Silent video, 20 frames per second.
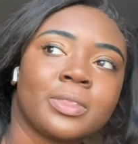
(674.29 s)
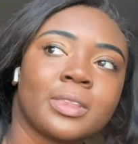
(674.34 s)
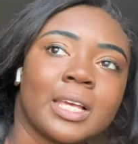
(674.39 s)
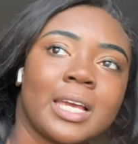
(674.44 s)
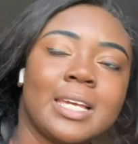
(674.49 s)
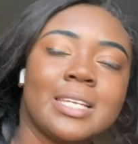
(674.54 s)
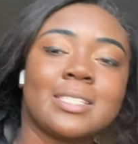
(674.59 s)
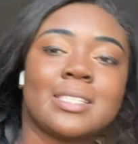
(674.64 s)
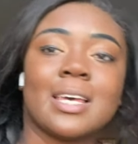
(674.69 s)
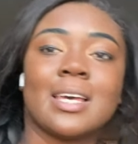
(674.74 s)

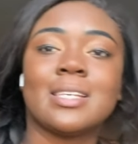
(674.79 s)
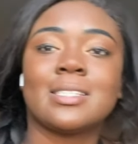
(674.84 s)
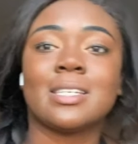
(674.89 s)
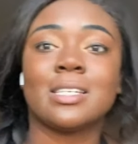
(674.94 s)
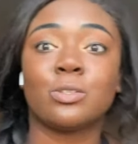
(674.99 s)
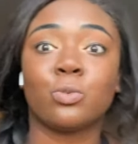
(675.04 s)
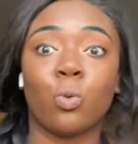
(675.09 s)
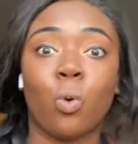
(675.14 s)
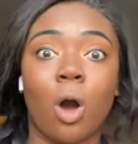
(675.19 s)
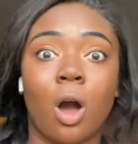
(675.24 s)
He says
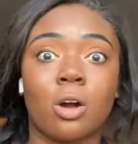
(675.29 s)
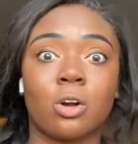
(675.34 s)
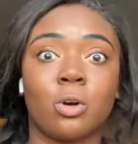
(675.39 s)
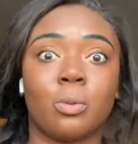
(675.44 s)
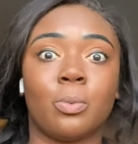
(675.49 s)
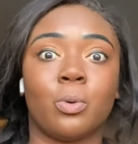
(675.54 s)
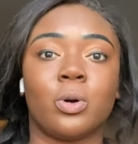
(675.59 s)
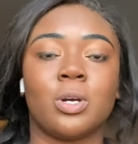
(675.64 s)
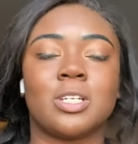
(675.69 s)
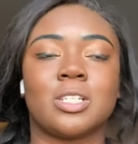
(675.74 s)
it's
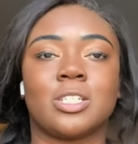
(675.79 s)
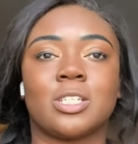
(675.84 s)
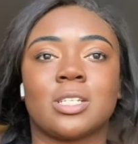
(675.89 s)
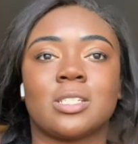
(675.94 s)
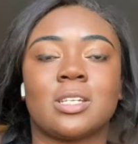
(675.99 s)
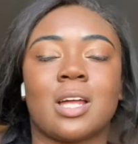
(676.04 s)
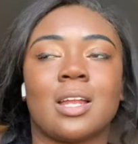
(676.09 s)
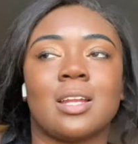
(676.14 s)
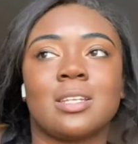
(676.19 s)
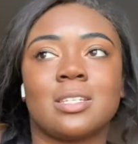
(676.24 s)
walkable, it's
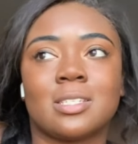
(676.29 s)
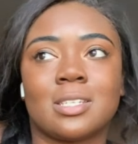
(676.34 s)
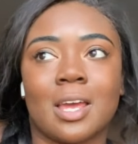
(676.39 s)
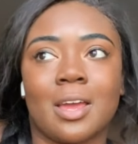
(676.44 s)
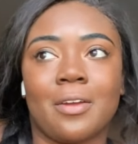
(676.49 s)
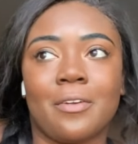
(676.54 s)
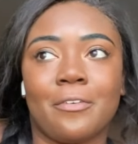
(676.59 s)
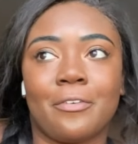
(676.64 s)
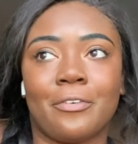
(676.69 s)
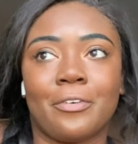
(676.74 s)
just not
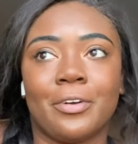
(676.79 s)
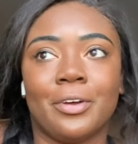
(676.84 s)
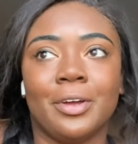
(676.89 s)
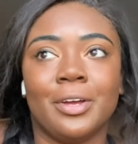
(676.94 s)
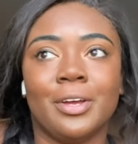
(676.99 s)
safe.